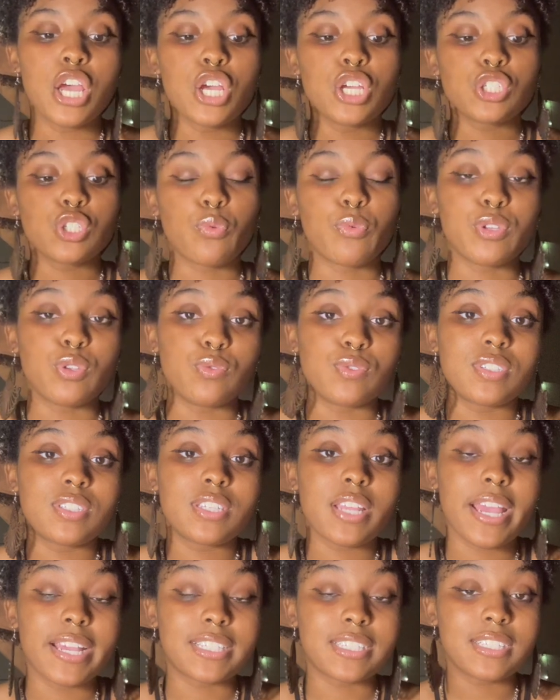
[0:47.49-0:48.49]
So when you
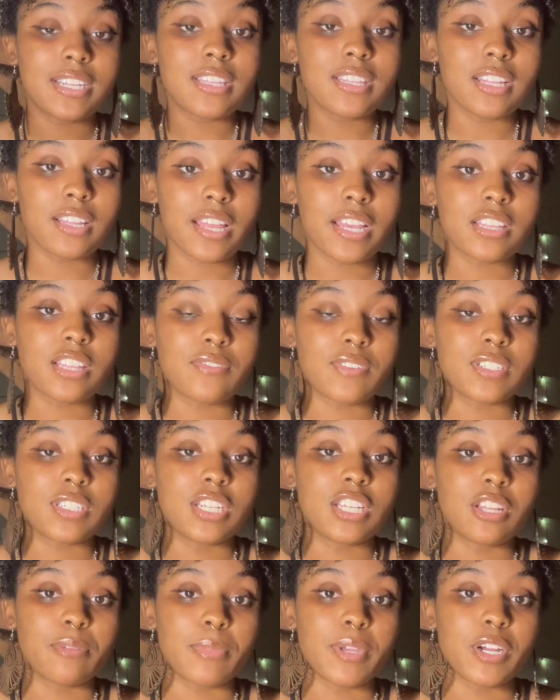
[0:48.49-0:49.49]
extend the length of a
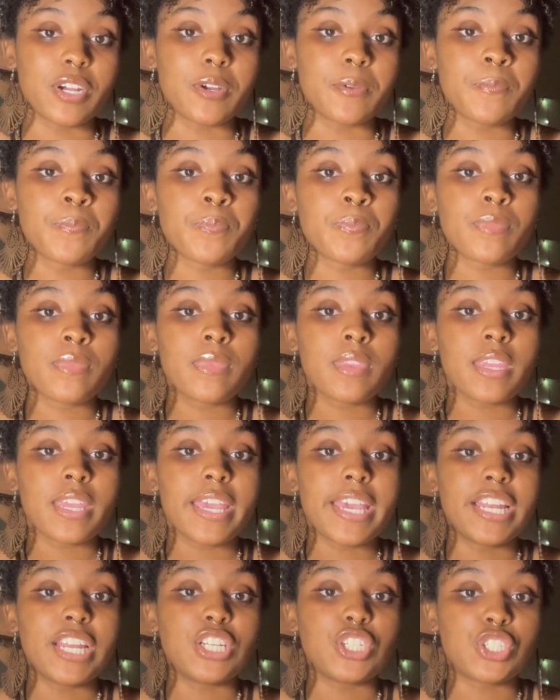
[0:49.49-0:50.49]
telomere,
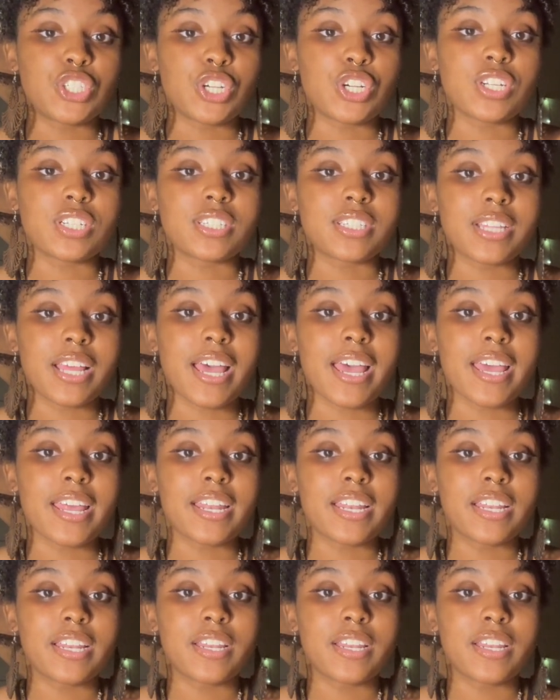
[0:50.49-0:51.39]
it ensures that